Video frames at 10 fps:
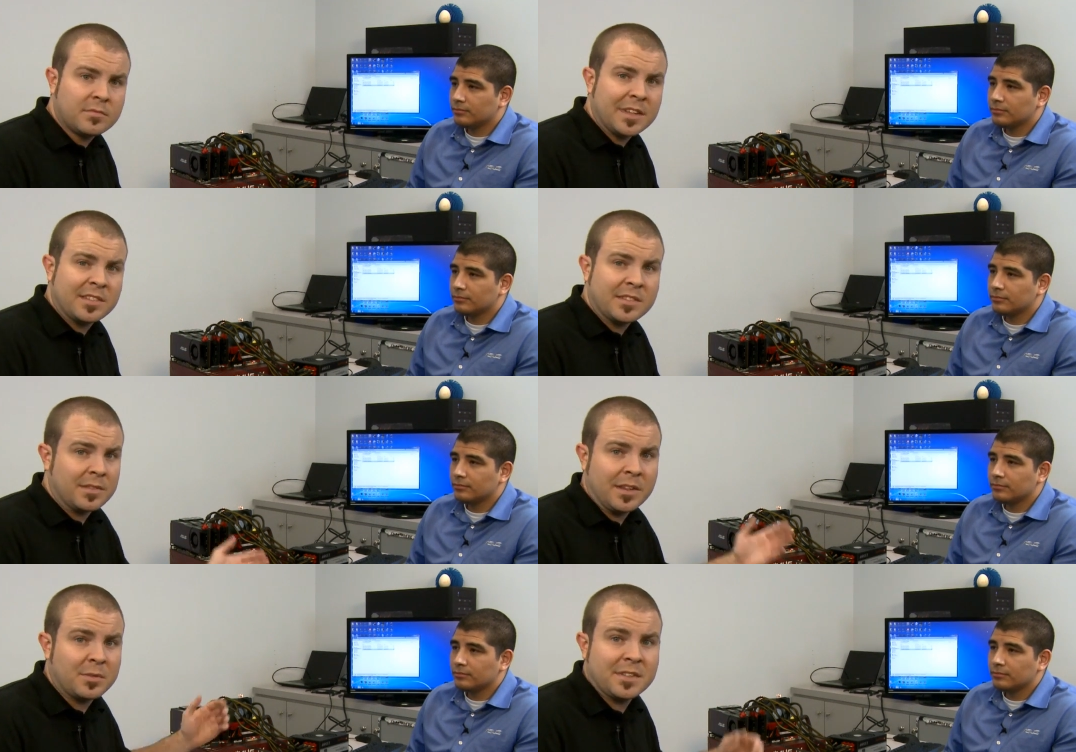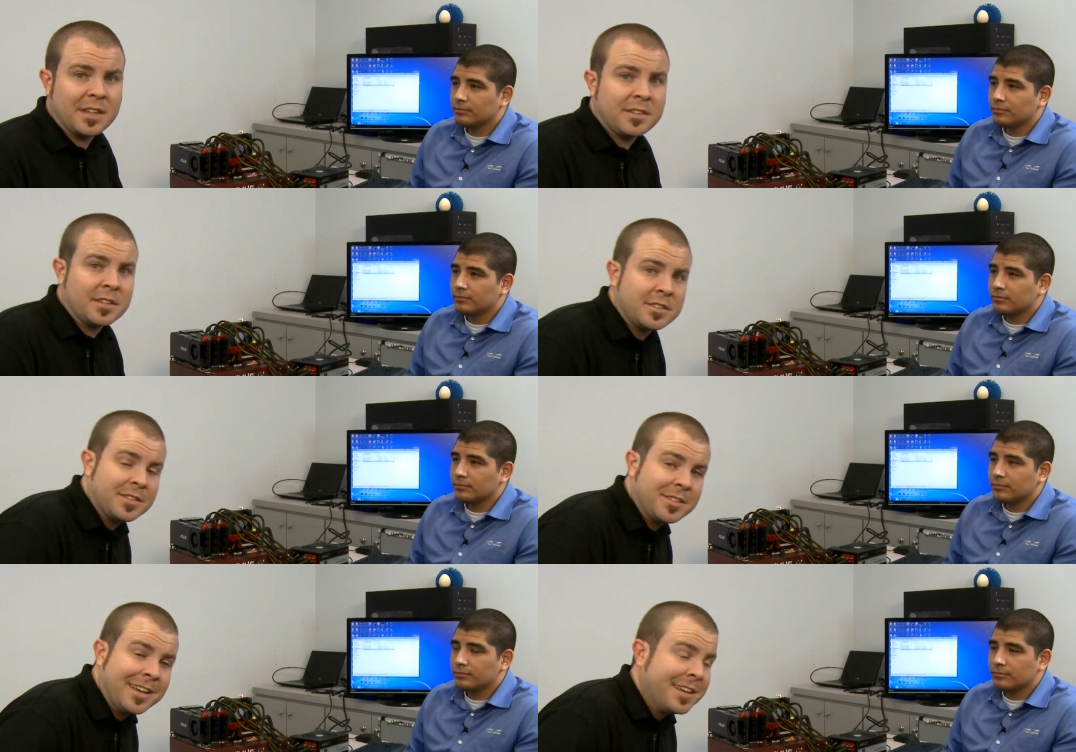Speaker 1: that's, that's what's out there.
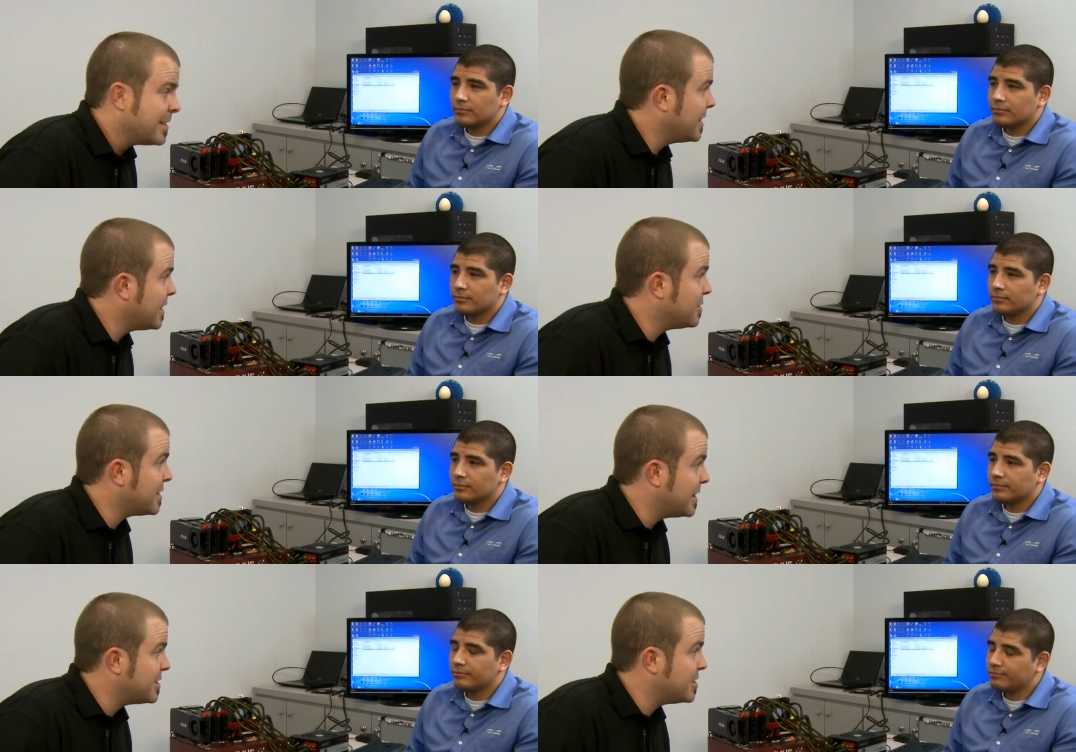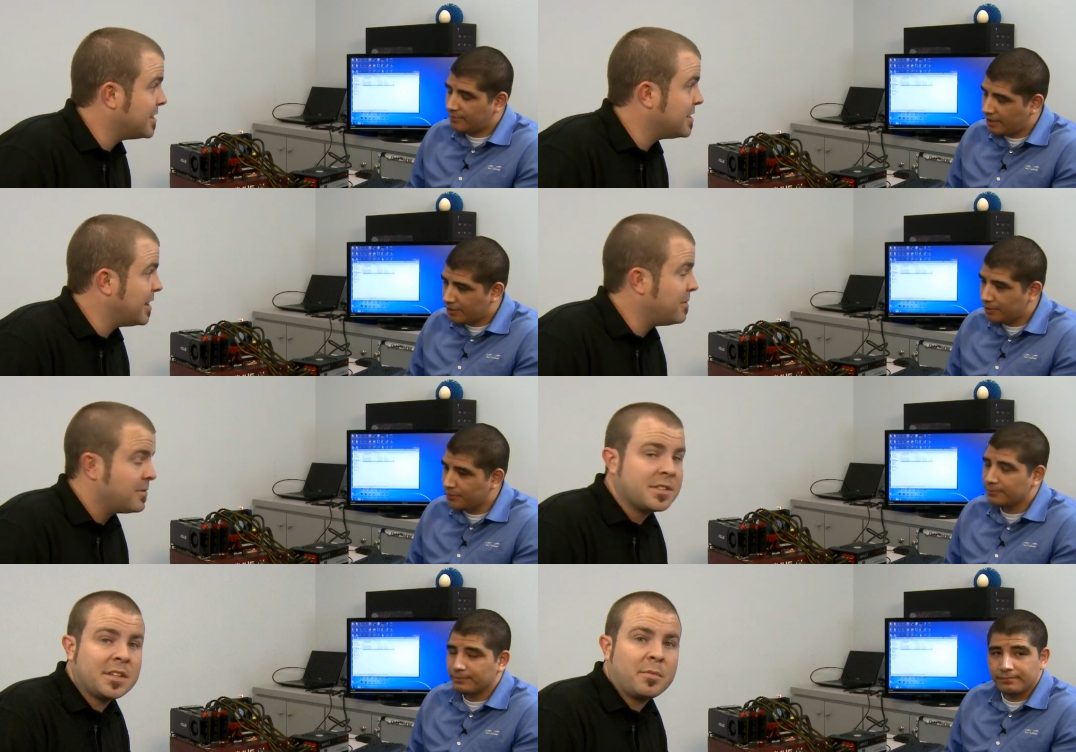So thank you again, JJ, you.
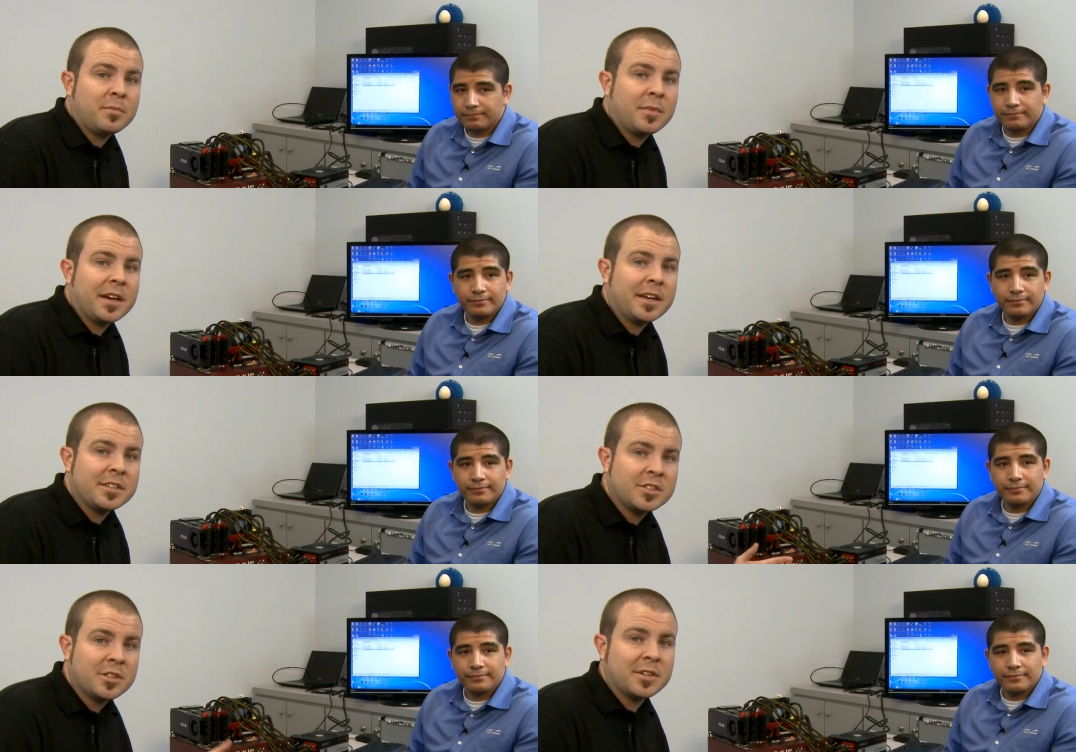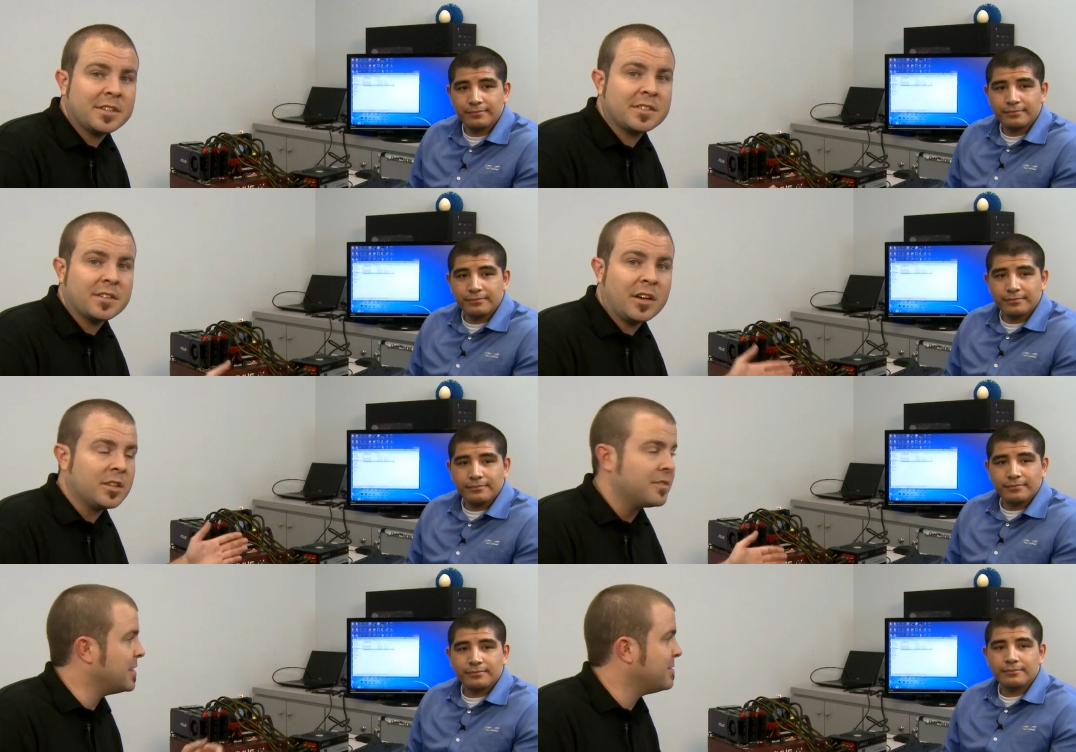for stopping by and showing us
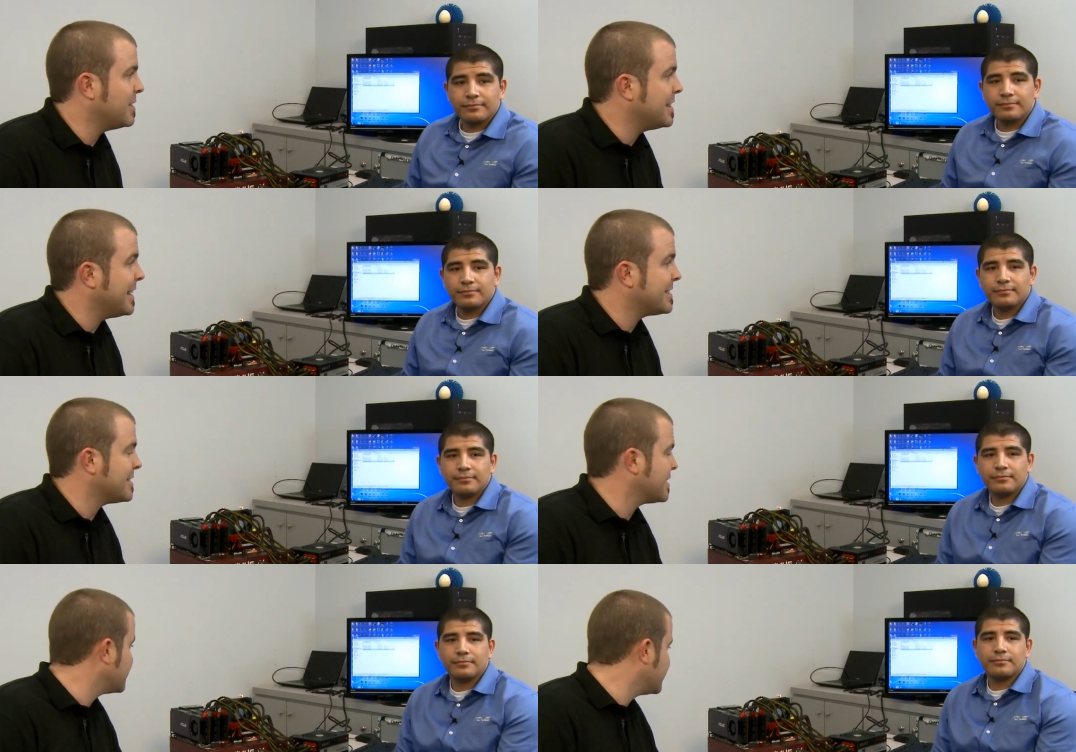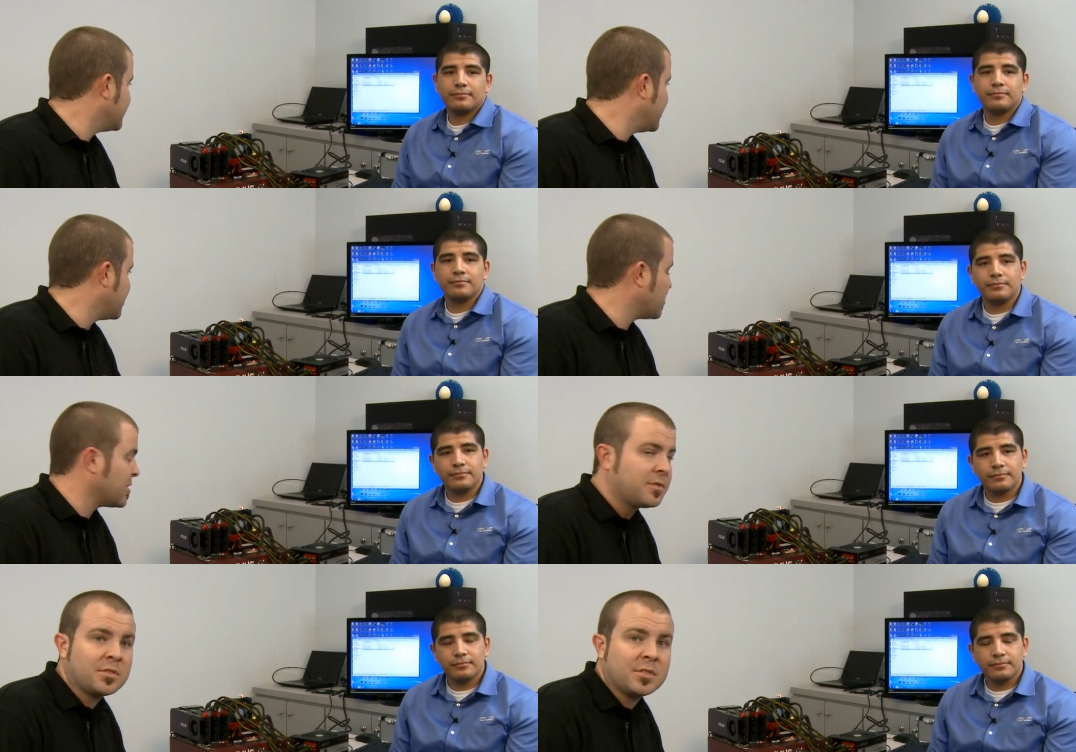all of the fantastic and
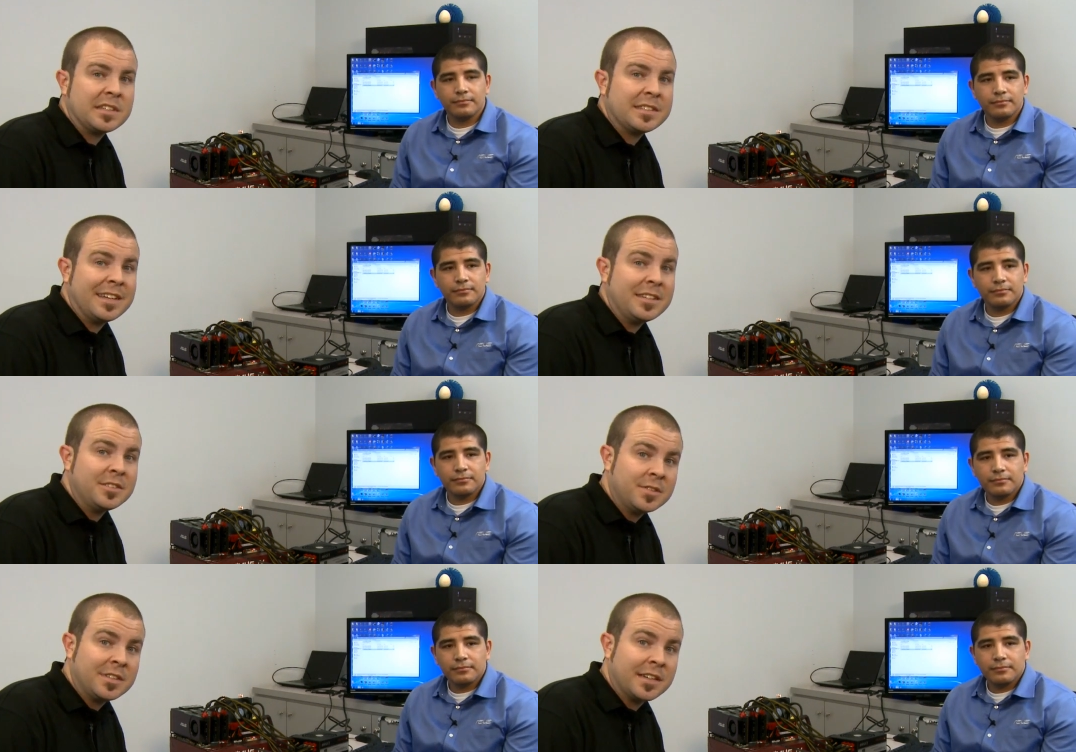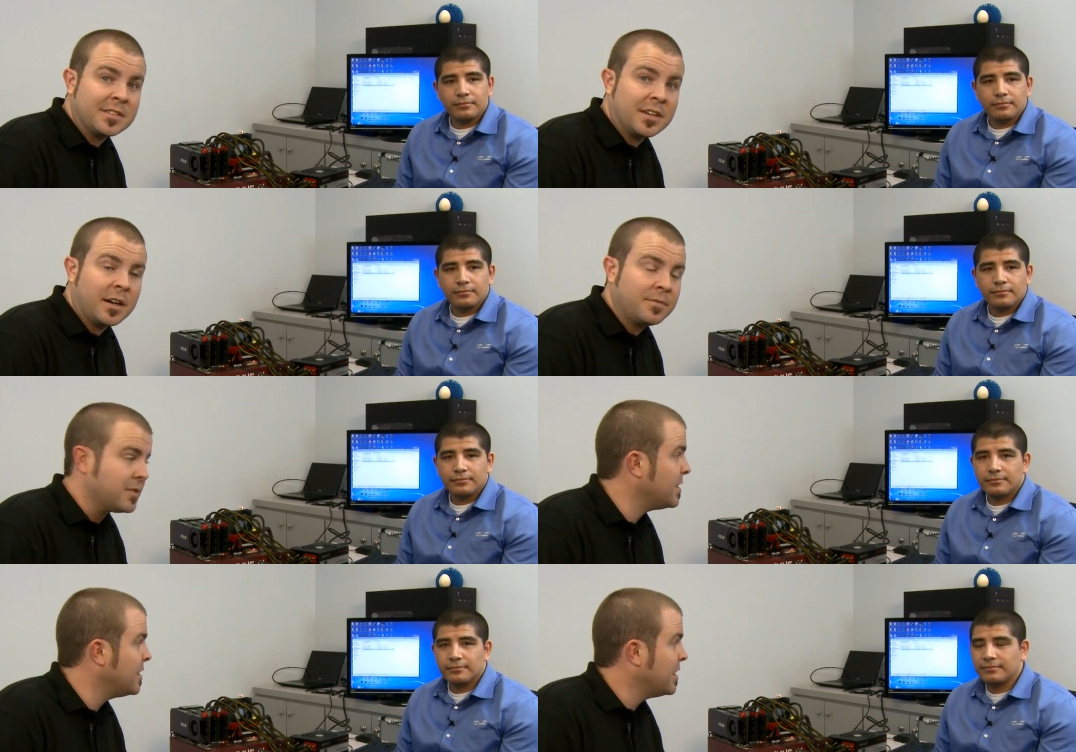wonderful toys that ASUS has to offer.